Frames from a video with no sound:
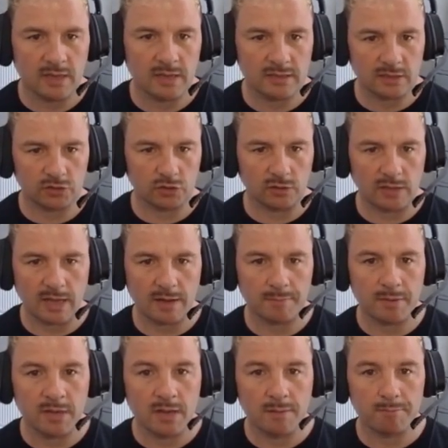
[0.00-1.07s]
Industrial
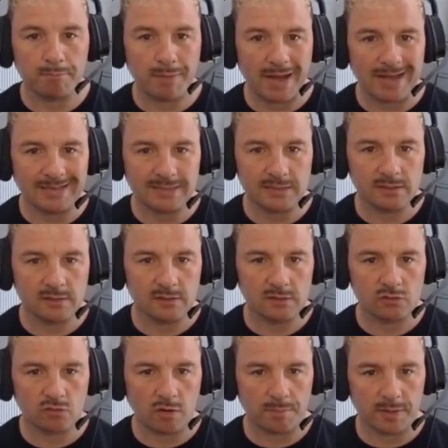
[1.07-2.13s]
Hub, but
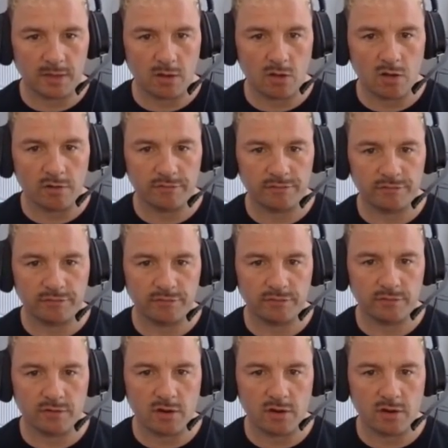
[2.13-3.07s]
dropping off,